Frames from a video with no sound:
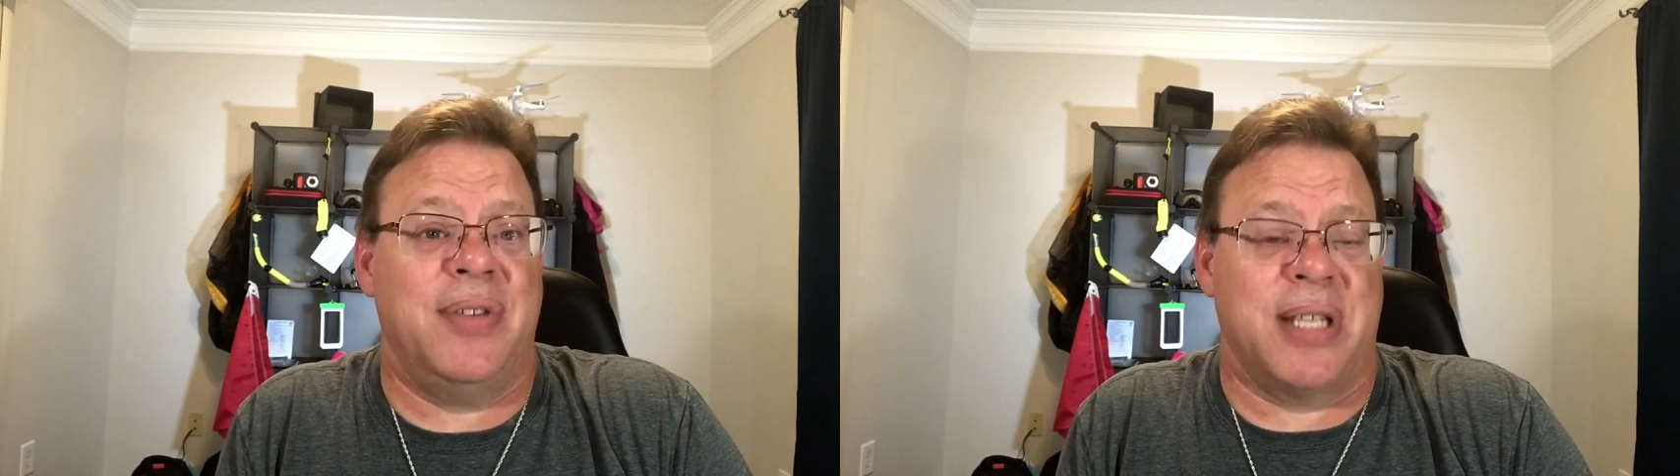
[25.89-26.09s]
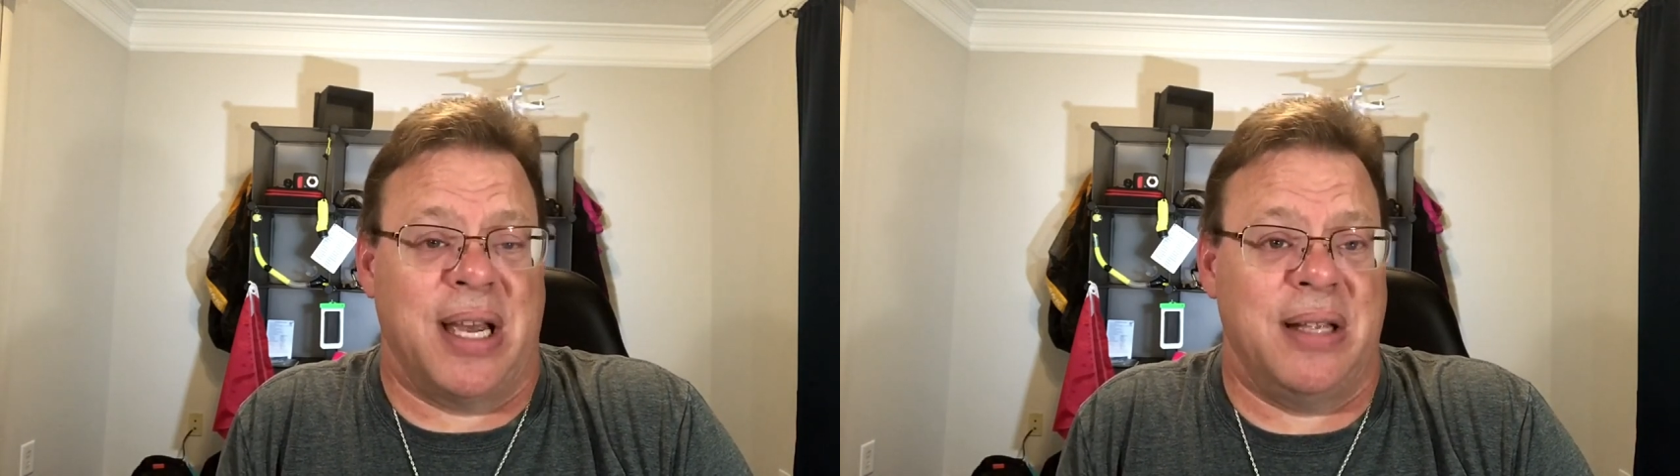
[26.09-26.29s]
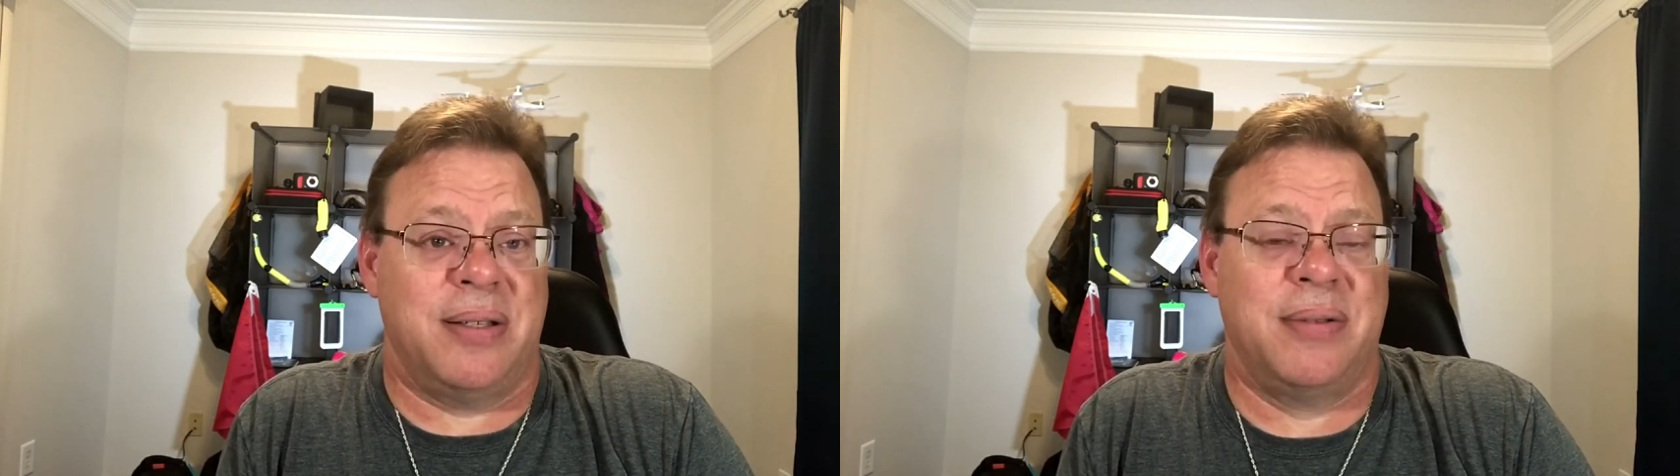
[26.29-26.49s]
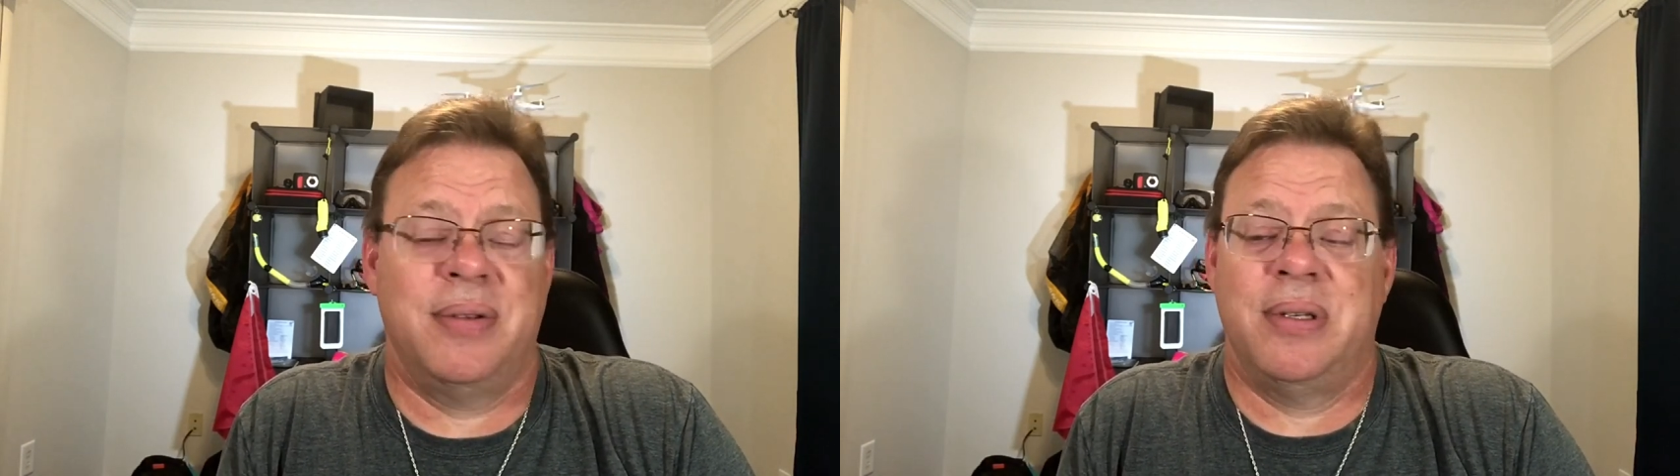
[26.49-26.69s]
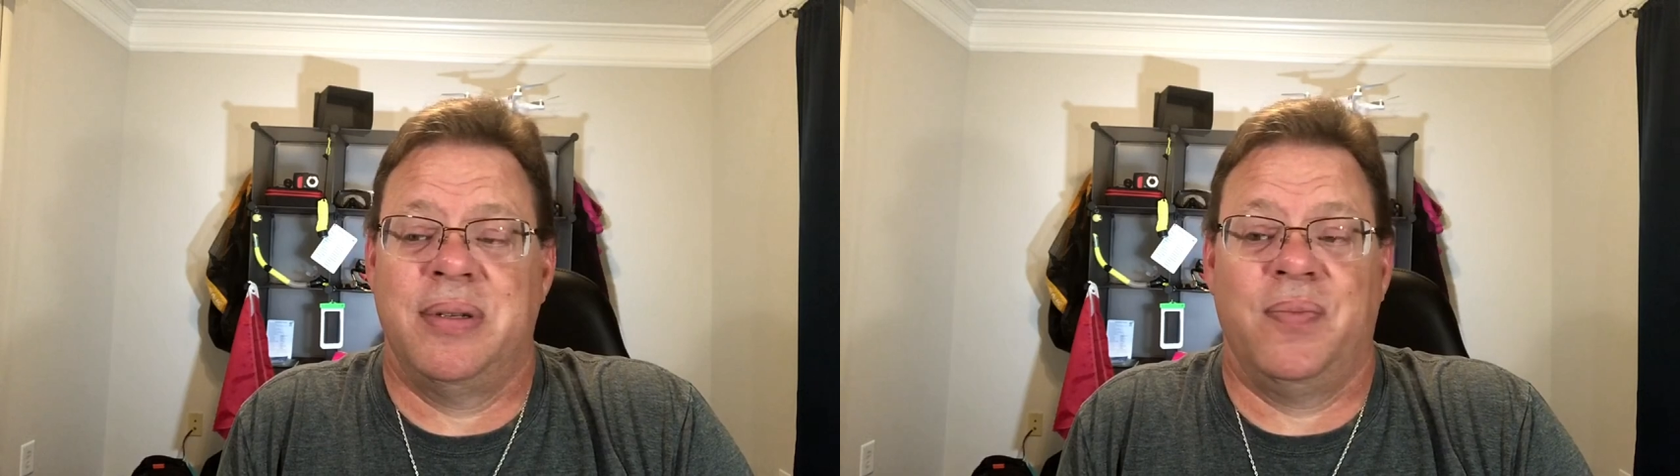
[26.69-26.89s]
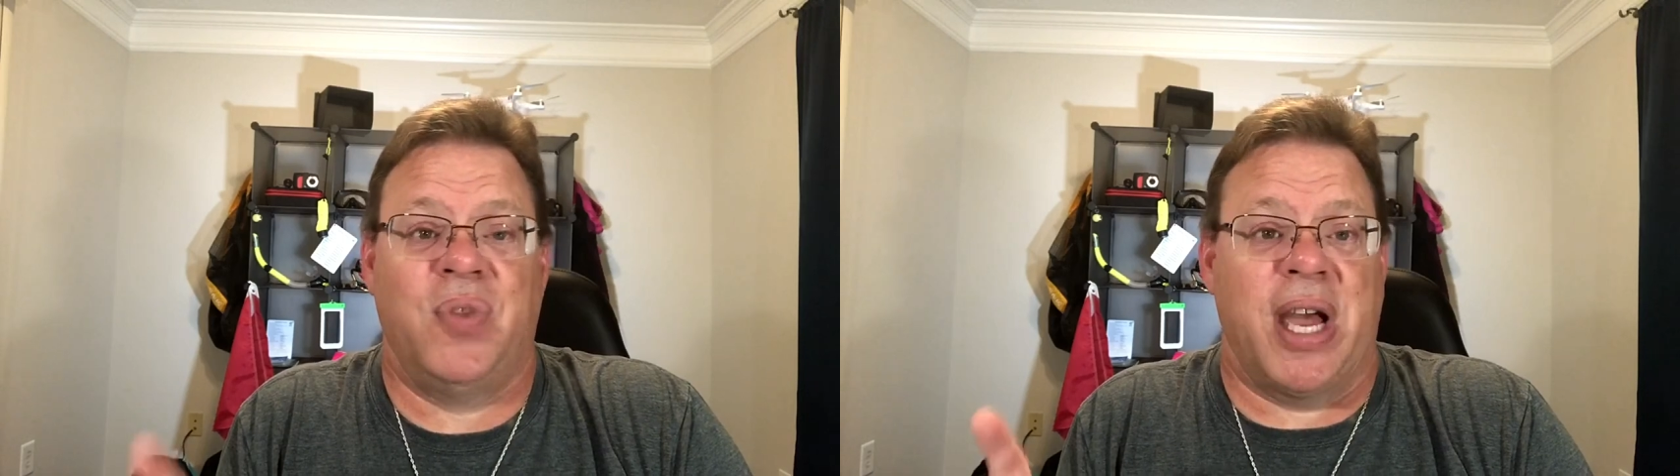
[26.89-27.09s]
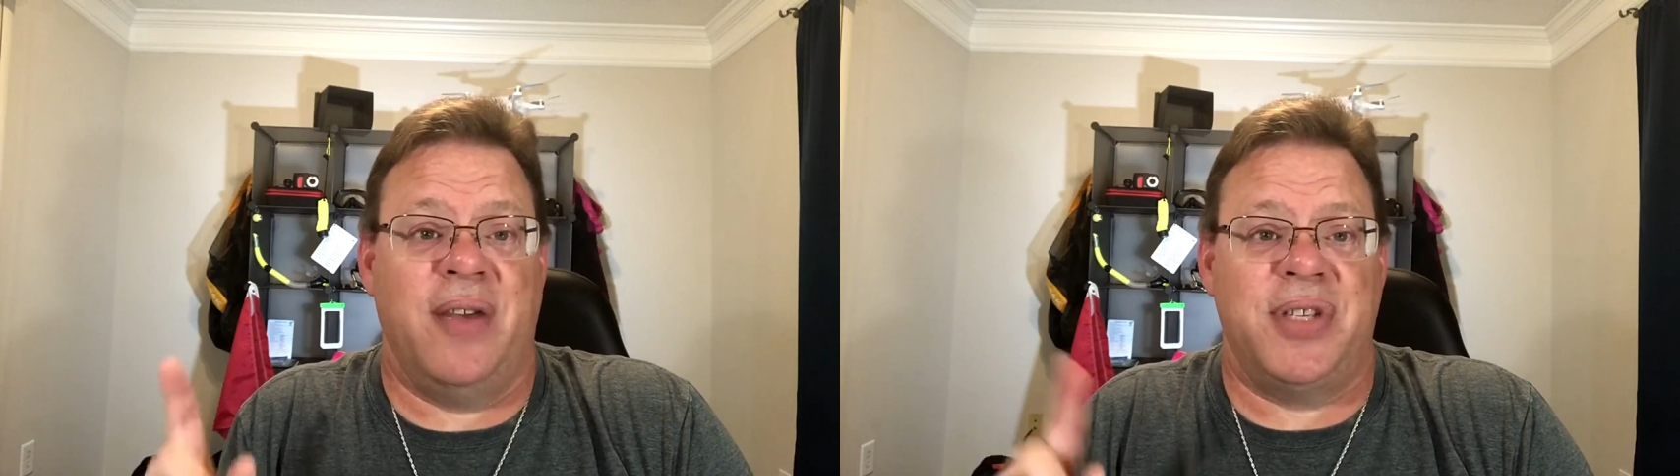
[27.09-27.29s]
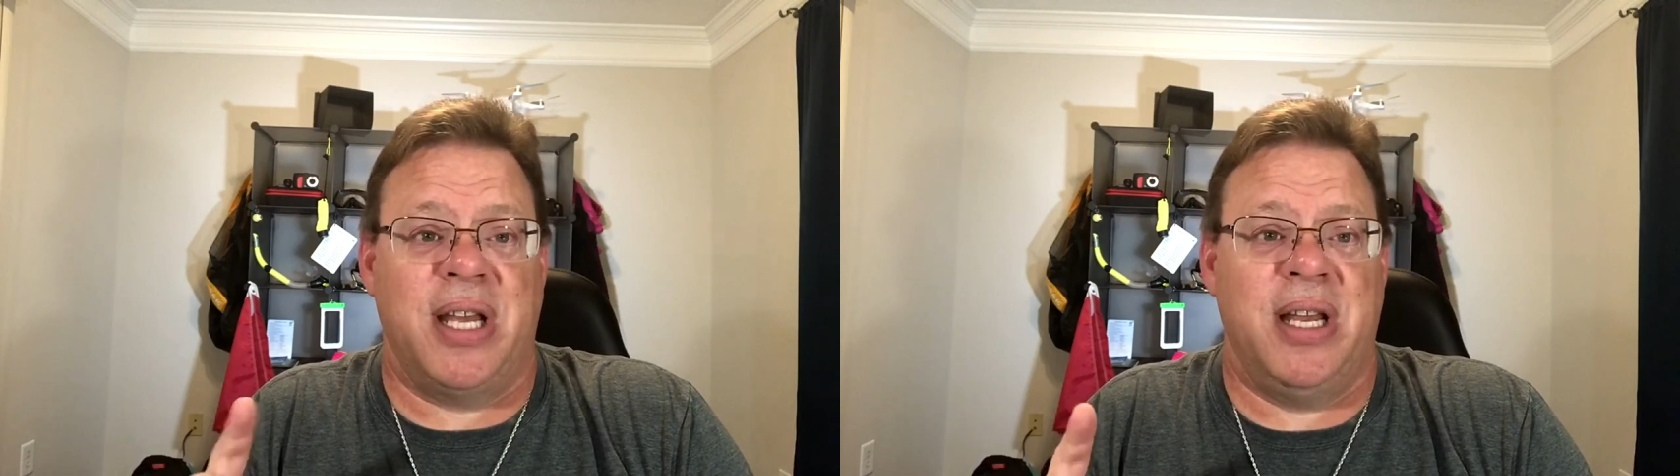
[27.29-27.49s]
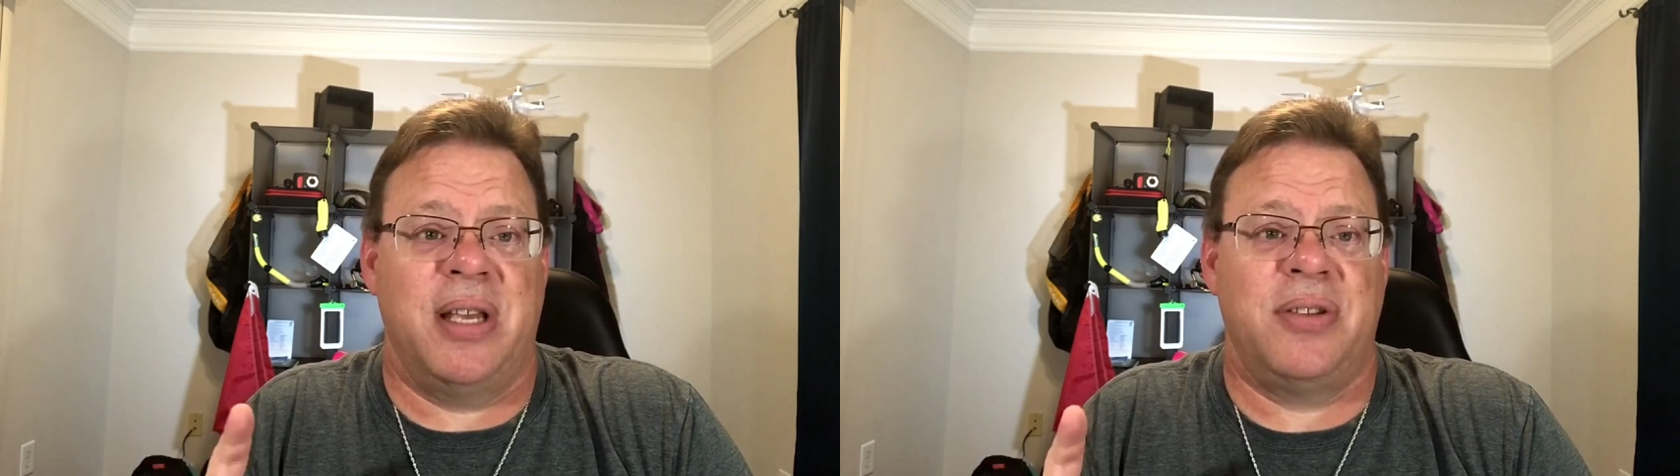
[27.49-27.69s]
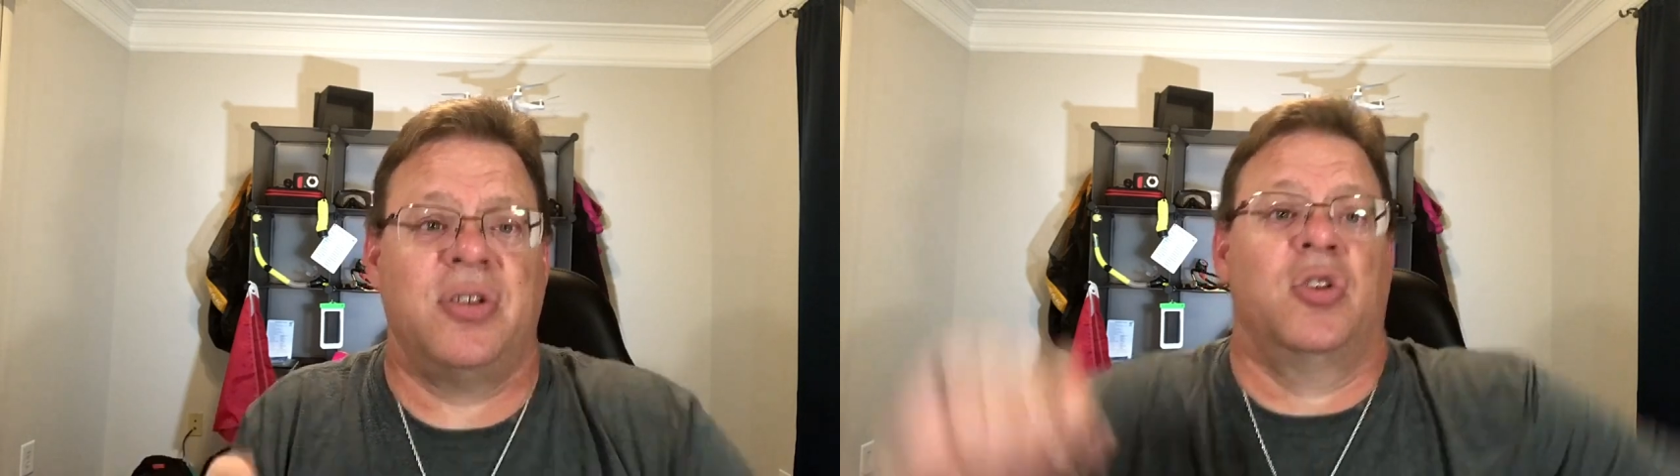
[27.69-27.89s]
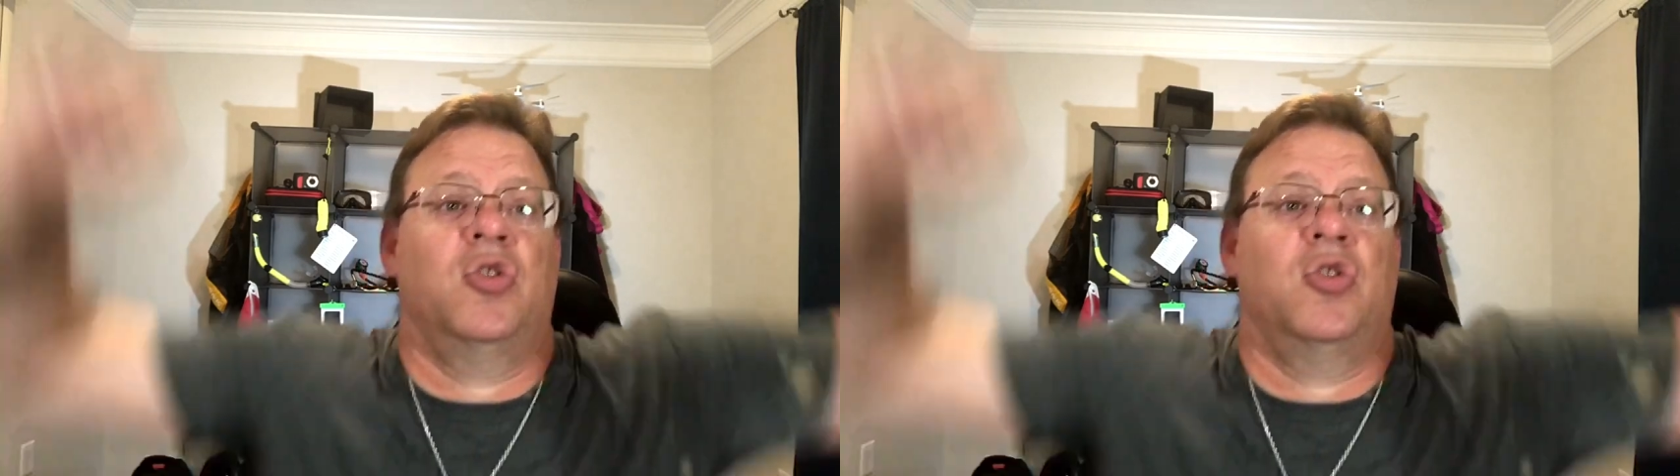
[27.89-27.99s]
sites. Dive site is,